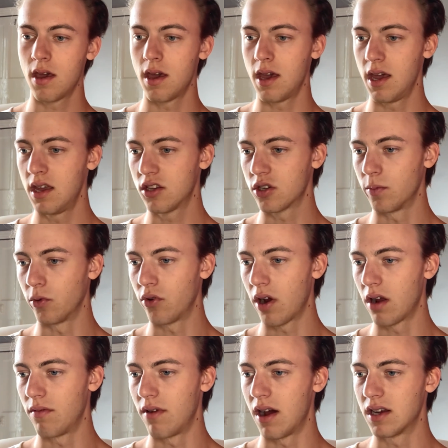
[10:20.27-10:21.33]
Here's some great
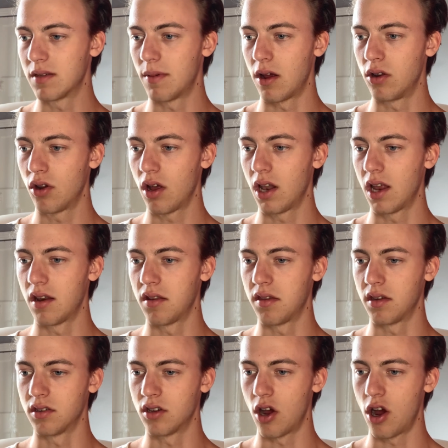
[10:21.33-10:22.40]
advice about not letting
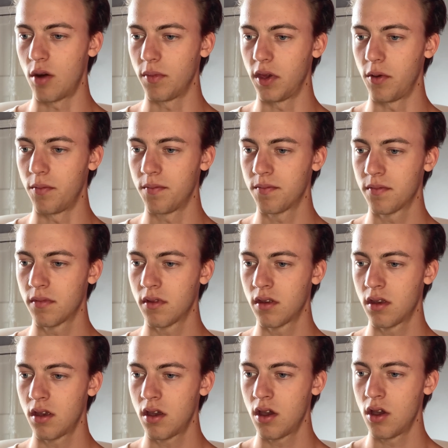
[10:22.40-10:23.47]
things harm you.
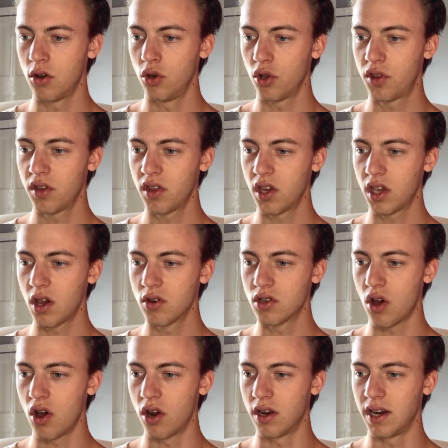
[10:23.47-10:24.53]
Nothing that goes
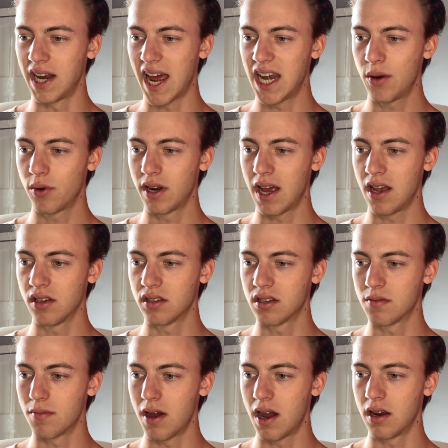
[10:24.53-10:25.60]
on in anyone else's
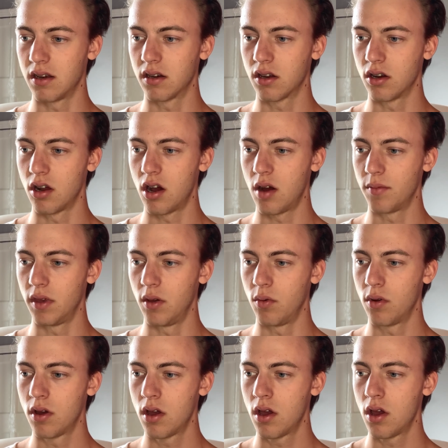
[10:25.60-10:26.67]
mind can harm you,
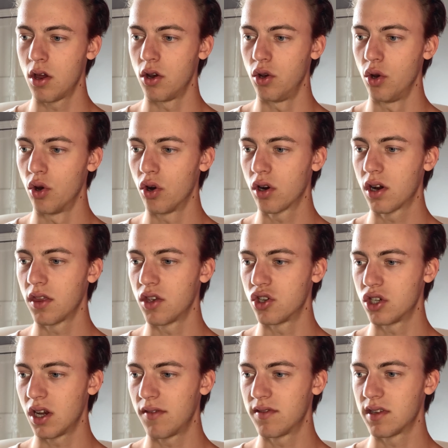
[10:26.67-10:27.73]
nor can the
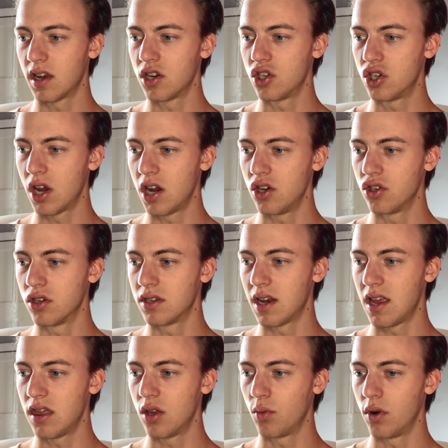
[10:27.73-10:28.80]
shifts and changes
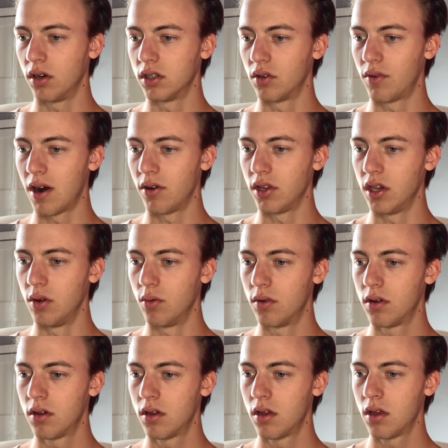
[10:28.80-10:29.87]
in the world around you.
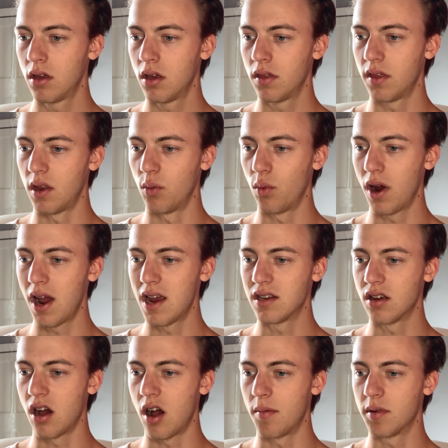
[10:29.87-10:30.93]
Then where is
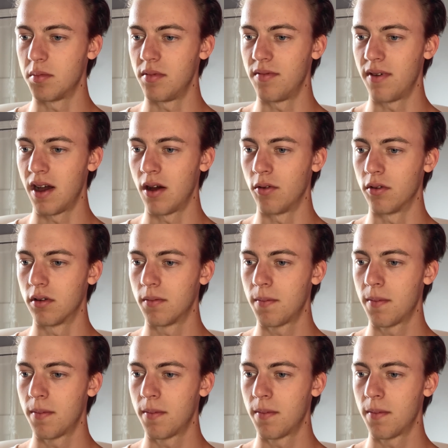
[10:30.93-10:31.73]
harm to be found?